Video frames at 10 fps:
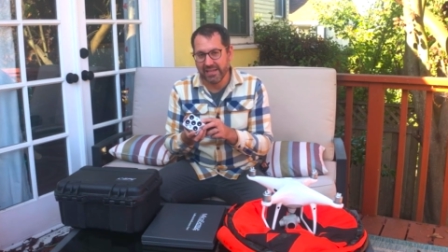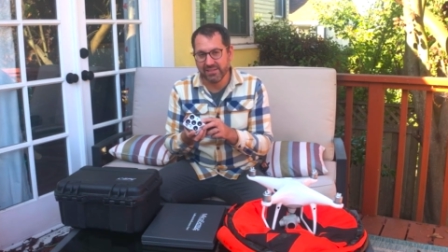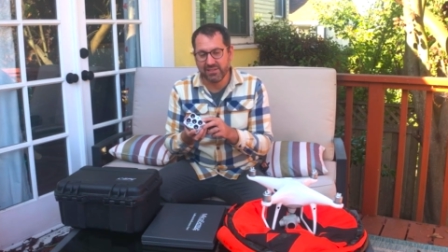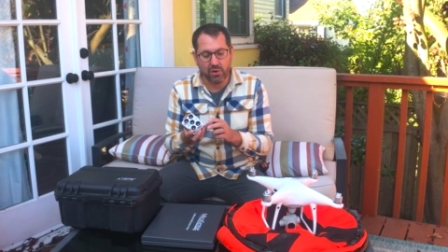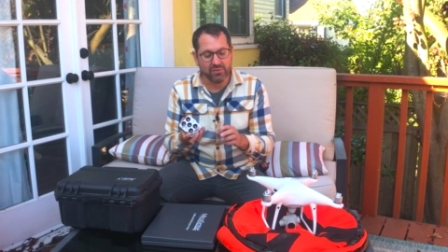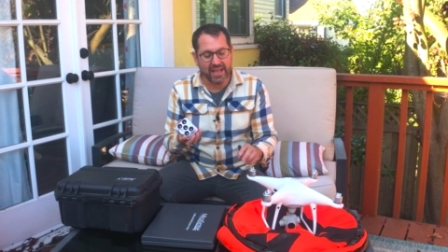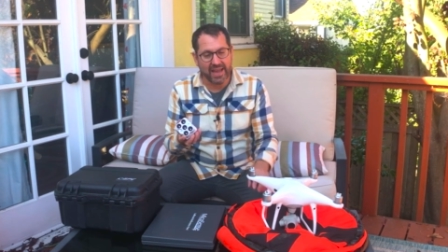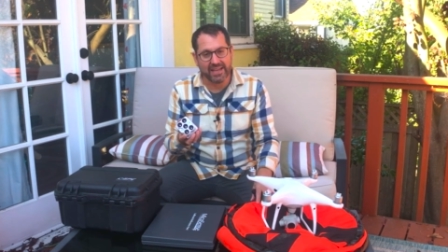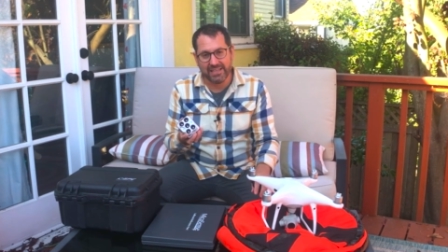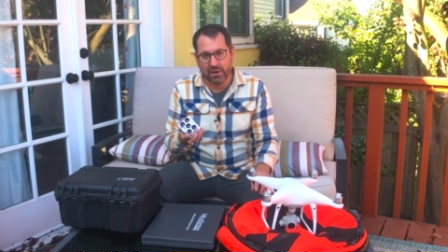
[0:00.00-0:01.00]
And so
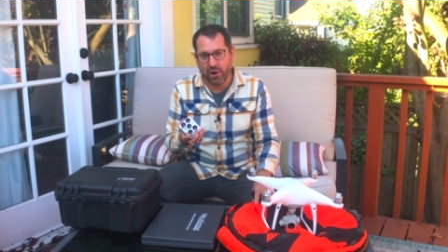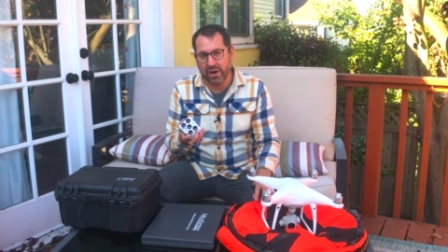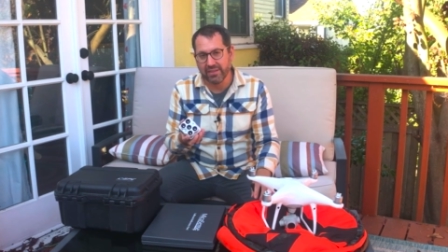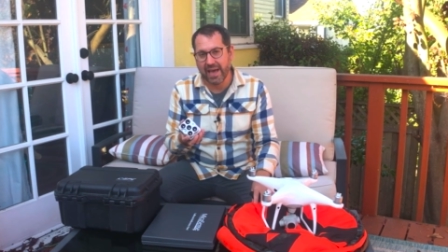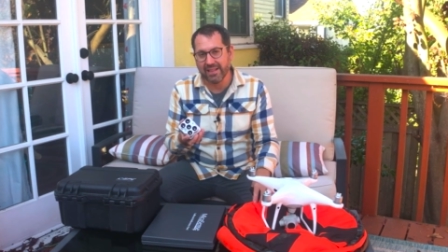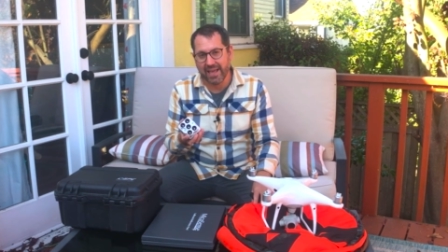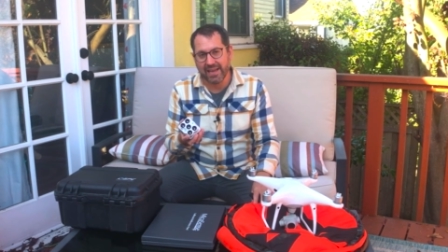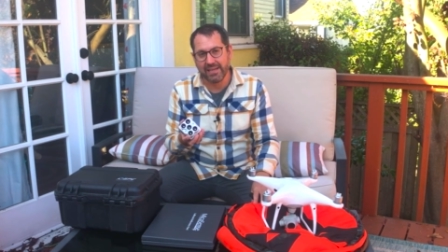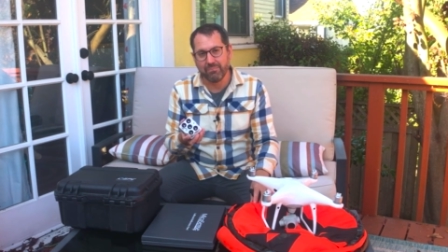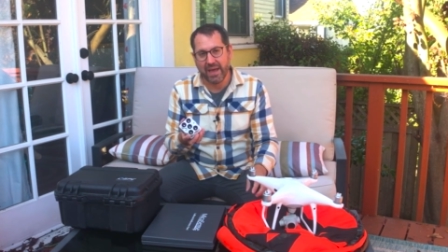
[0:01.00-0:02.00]
landing on that
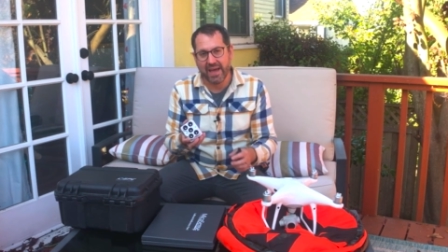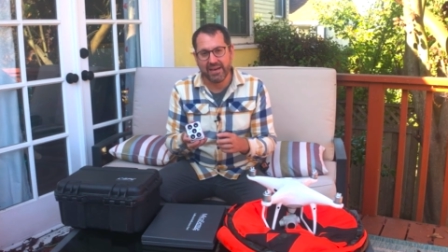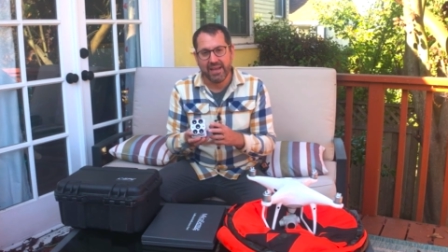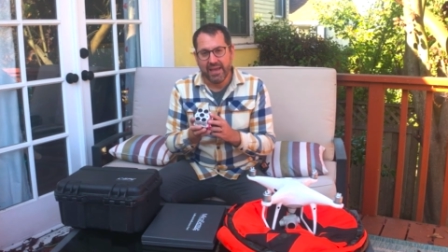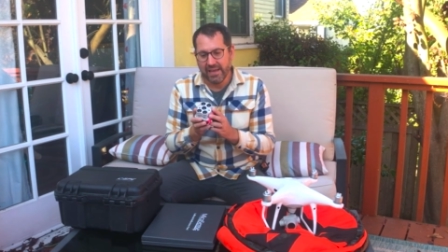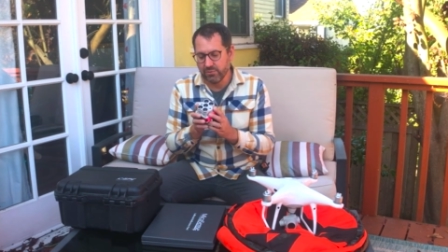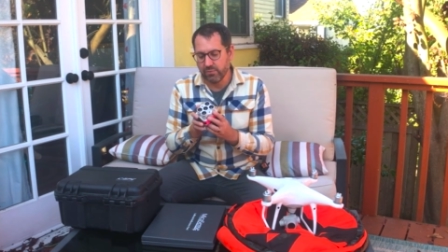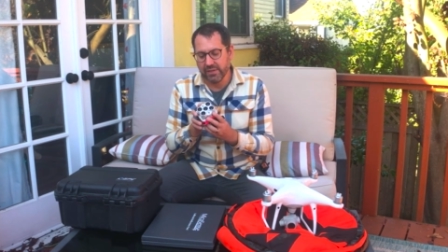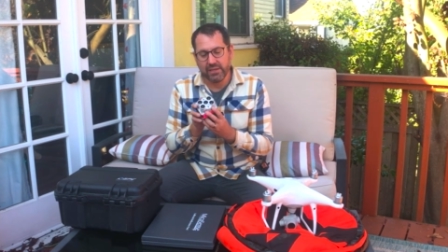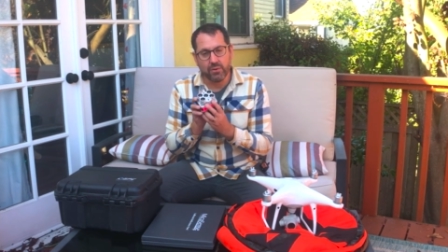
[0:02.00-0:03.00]
landing pad is
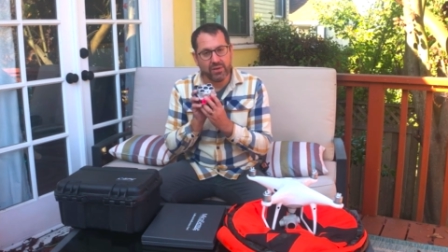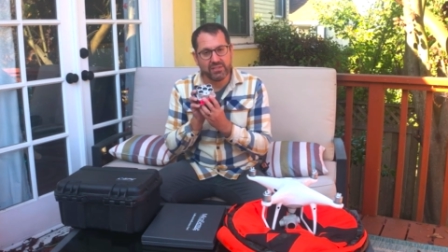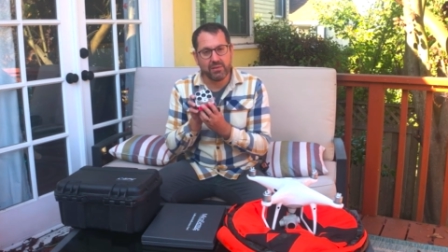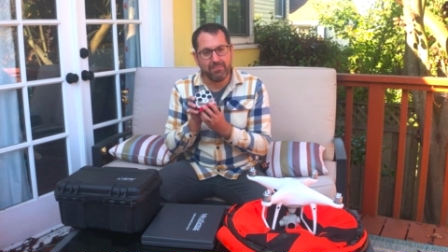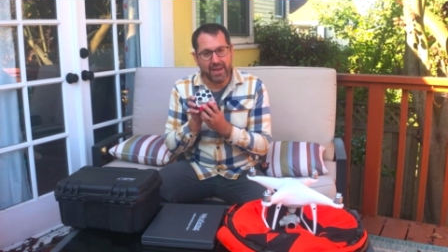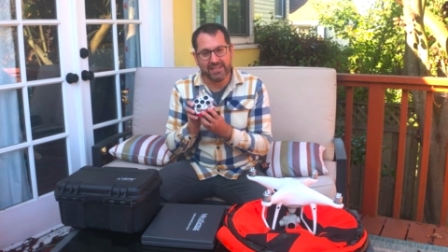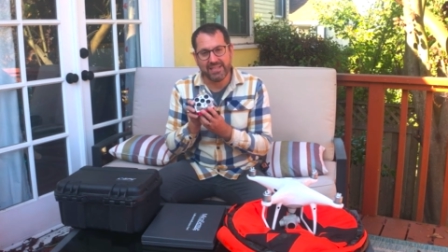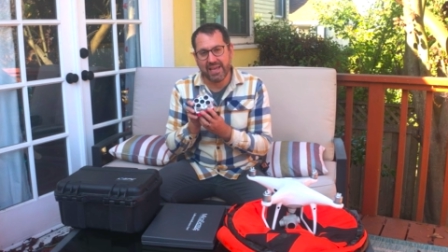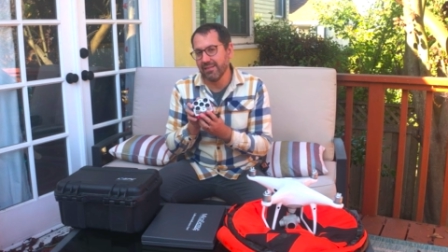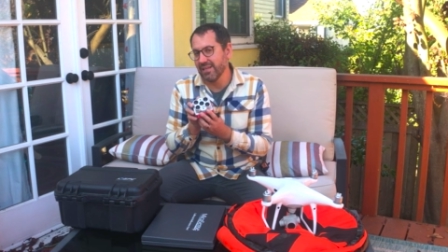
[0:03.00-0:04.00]
really going to
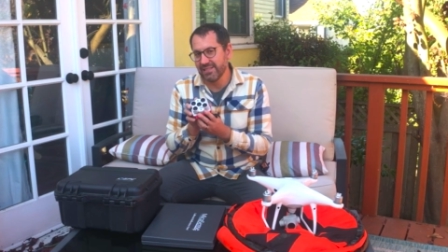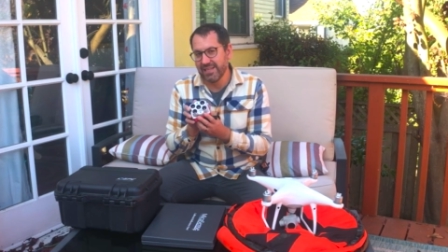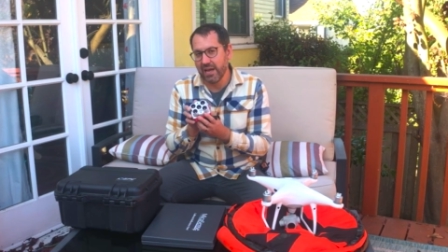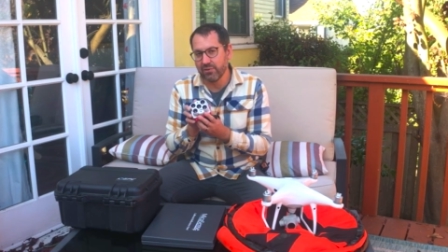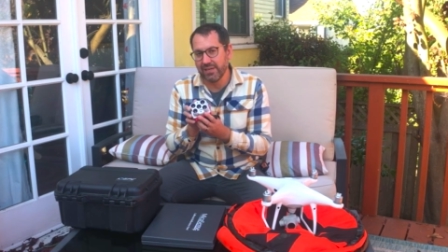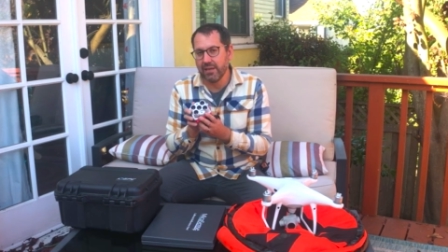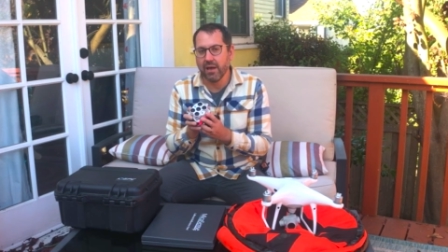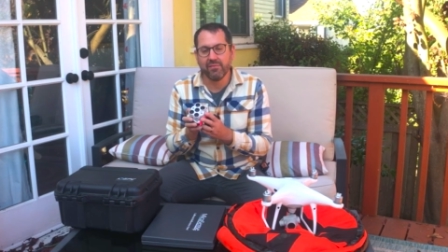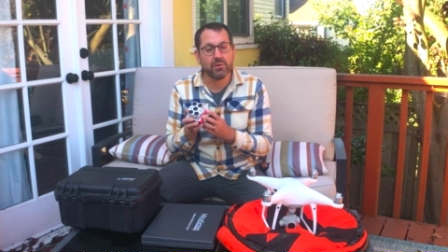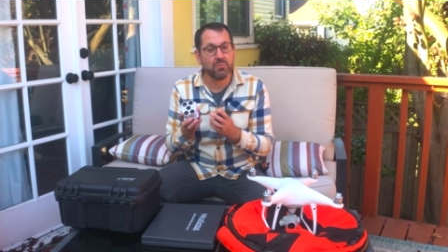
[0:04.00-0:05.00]
maintain the integrity
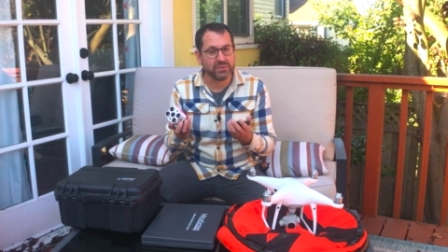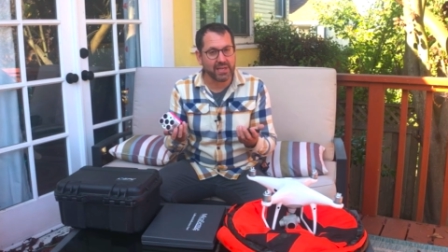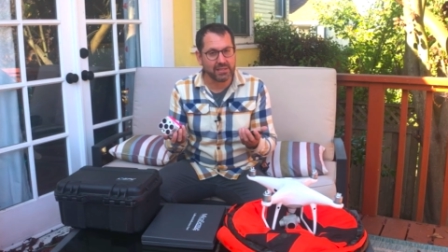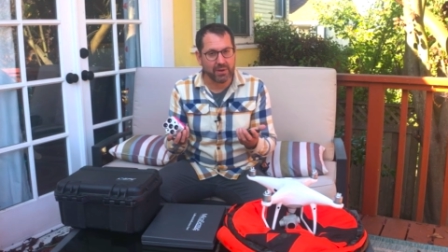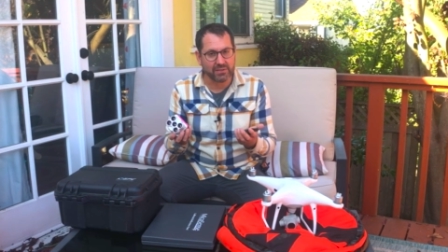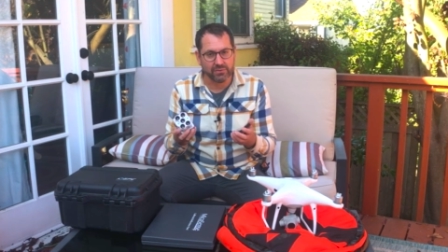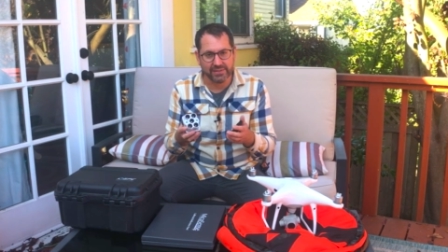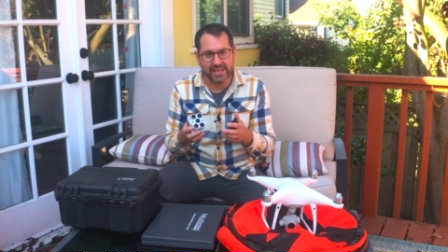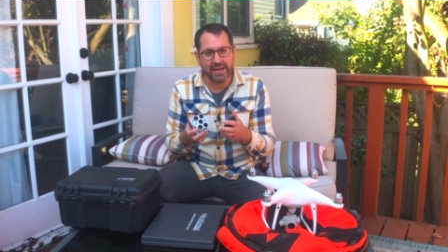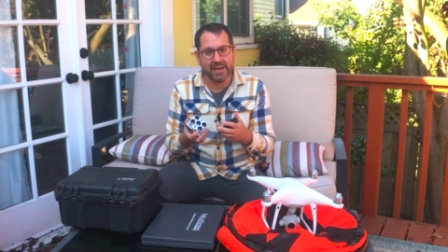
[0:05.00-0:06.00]
of your
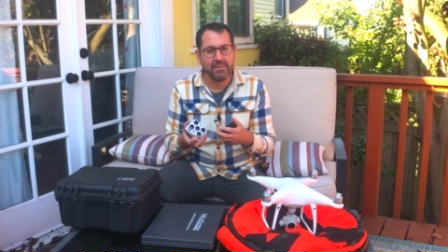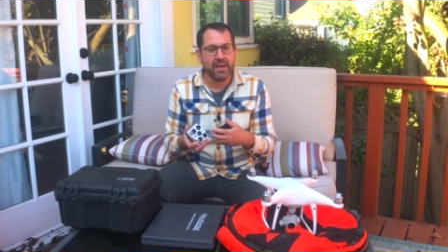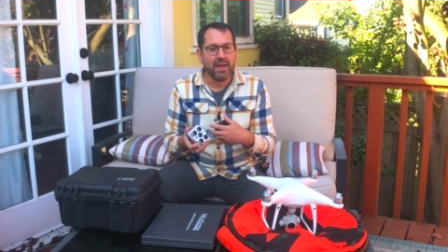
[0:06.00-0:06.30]
multispectral data.